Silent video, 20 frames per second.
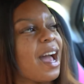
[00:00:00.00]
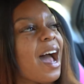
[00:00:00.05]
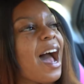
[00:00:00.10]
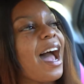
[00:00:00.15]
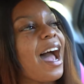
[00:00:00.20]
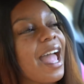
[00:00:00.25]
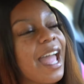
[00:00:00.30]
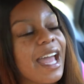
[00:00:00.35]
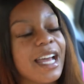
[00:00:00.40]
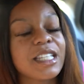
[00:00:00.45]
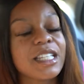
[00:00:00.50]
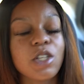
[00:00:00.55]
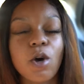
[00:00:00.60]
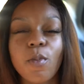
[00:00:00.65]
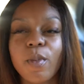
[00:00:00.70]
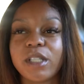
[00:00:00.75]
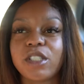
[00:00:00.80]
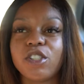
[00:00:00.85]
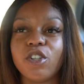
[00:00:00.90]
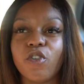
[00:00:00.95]
I had so
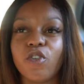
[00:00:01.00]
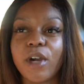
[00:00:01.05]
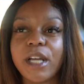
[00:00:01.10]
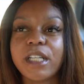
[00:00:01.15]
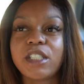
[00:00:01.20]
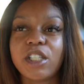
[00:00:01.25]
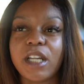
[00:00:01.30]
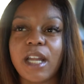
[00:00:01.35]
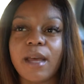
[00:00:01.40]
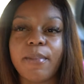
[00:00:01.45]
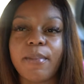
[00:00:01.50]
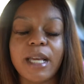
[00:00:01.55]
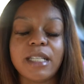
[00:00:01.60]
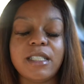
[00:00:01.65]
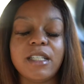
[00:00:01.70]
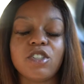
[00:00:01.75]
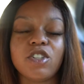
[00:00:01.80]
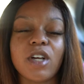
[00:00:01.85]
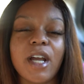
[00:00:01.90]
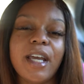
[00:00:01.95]
much aggression at
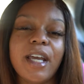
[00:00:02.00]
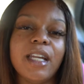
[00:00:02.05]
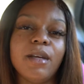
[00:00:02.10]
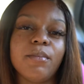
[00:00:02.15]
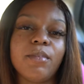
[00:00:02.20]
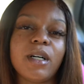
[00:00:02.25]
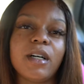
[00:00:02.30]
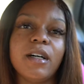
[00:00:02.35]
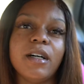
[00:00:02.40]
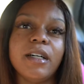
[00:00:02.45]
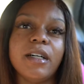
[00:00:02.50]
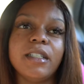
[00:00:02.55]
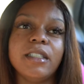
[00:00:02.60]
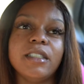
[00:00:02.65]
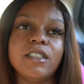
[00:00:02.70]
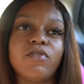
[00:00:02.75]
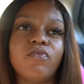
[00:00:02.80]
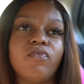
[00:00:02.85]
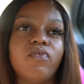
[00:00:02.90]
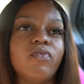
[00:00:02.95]
basic training
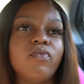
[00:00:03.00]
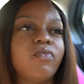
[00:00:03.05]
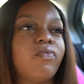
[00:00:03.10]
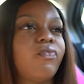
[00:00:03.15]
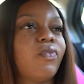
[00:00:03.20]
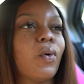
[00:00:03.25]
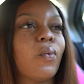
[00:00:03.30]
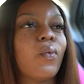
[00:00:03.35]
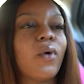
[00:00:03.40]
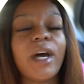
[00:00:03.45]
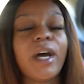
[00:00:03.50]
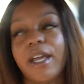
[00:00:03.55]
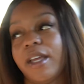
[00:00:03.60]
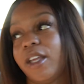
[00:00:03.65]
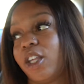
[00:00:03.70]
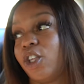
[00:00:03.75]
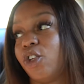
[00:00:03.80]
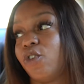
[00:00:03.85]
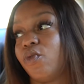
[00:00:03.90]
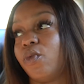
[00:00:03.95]
because, for
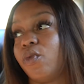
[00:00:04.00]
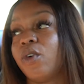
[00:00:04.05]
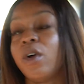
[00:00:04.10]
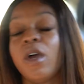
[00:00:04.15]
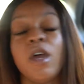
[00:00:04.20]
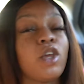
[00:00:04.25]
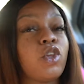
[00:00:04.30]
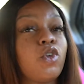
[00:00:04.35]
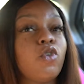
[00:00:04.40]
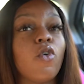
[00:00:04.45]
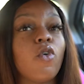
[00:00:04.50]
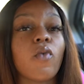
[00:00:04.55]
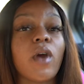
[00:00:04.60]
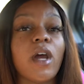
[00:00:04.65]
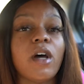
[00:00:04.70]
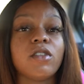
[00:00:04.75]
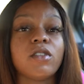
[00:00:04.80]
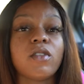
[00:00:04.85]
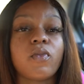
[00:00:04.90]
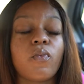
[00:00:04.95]
one, you you
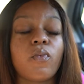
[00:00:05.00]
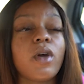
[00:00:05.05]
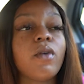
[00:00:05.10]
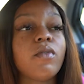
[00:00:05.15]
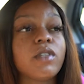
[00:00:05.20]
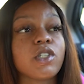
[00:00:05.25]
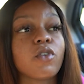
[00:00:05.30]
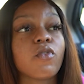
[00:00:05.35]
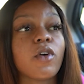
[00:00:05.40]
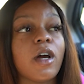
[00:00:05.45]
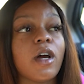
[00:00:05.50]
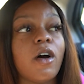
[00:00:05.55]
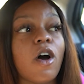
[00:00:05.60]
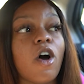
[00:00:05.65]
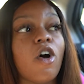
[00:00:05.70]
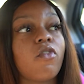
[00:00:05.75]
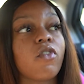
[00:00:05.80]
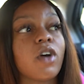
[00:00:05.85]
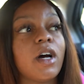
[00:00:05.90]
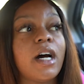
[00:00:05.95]
around, we was around
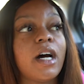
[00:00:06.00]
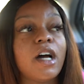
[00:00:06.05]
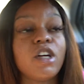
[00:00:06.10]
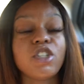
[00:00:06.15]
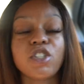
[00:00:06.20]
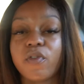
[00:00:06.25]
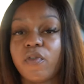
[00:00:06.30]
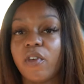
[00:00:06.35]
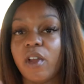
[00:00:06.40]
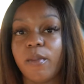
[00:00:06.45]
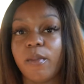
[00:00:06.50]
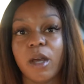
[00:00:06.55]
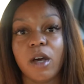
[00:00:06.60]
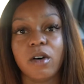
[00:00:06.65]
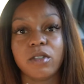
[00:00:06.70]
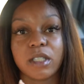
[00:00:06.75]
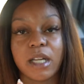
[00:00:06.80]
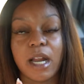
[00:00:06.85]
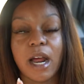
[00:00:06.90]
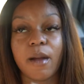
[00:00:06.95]
over one hundred
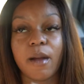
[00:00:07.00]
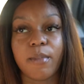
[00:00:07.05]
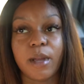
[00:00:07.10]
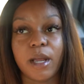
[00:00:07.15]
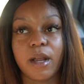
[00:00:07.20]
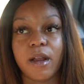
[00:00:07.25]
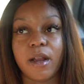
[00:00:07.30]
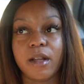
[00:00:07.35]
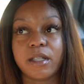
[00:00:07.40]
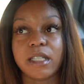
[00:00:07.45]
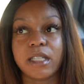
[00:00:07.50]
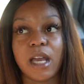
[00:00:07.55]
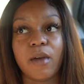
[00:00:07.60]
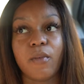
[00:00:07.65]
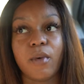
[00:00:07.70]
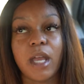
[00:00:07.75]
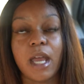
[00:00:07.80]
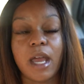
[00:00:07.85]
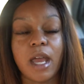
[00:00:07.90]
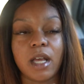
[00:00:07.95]
females in our barracks. Like,
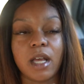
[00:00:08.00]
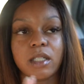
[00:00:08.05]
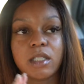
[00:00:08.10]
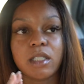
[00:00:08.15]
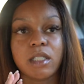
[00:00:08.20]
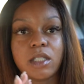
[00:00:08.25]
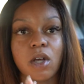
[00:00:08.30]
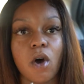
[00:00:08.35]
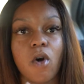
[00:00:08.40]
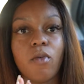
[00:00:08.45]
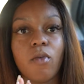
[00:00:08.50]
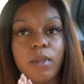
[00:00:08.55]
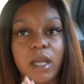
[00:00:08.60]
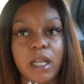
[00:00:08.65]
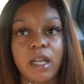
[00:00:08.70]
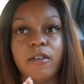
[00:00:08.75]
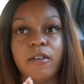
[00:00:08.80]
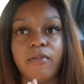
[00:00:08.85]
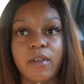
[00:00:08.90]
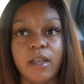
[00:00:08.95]
we had so
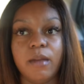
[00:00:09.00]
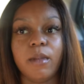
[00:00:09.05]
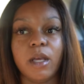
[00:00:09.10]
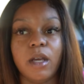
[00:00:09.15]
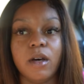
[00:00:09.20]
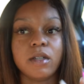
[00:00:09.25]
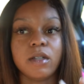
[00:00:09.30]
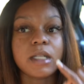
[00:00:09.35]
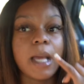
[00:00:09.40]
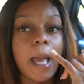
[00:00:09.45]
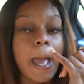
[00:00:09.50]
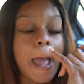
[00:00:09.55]
many females.